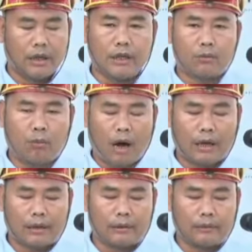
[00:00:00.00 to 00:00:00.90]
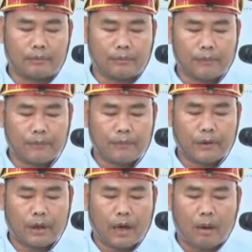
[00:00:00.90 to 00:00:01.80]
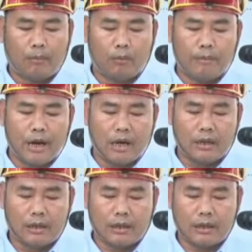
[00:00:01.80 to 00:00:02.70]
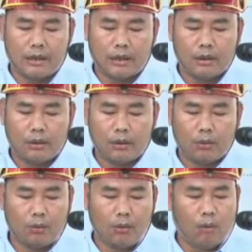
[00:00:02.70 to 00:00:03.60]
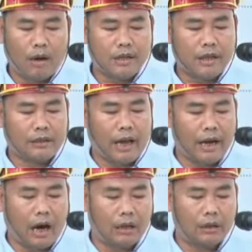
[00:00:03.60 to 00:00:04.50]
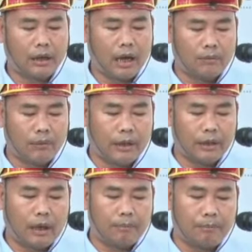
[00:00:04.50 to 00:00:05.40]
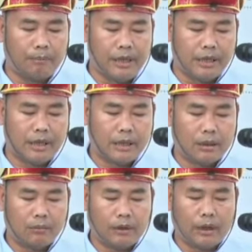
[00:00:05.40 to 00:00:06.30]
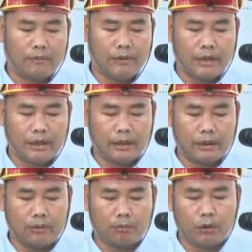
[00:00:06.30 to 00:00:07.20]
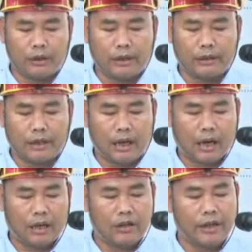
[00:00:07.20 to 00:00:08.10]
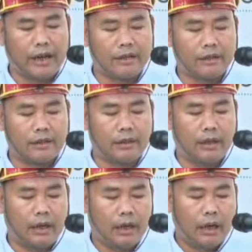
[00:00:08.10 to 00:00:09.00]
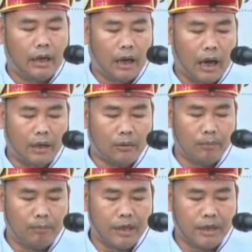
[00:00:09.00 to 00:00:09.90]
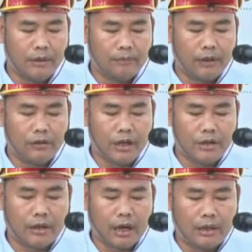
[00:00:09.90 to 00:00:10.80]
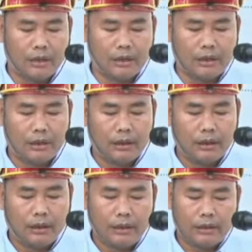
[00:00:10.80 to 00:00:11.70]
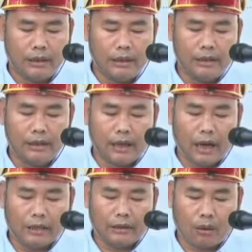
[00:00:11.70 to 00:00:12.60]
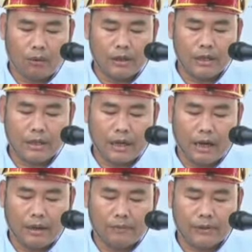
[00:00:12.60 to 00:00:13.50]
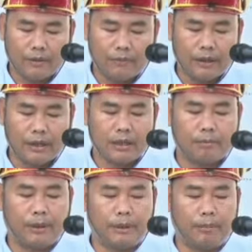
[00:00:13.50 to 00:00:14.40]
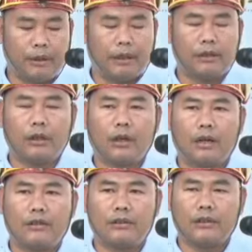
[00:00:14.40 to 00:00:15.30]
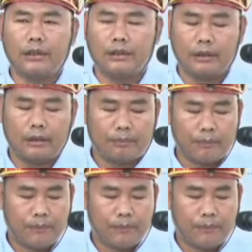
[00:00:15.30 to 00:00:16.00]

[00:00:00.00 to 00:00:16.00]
He's one among millions who was a die-hard advocate of peace with a vision to protect the Naka legacy and to preserve the rich culture till he laid down his life serving his people in the country in